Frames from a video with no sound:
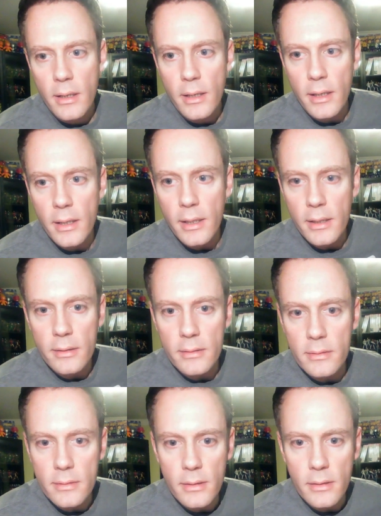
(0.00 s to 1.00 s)

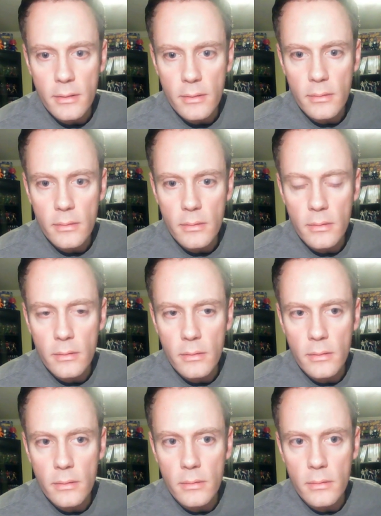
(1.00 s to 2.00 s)
and
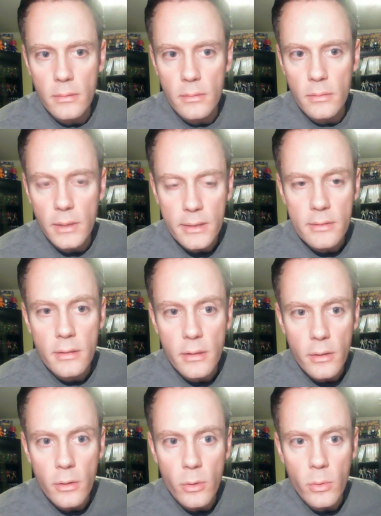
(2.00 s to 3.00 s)
lets
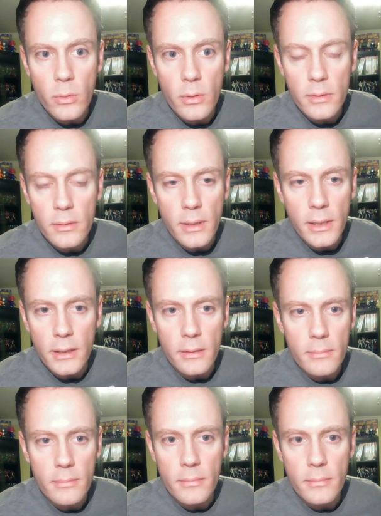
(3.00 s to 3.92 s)
go, like he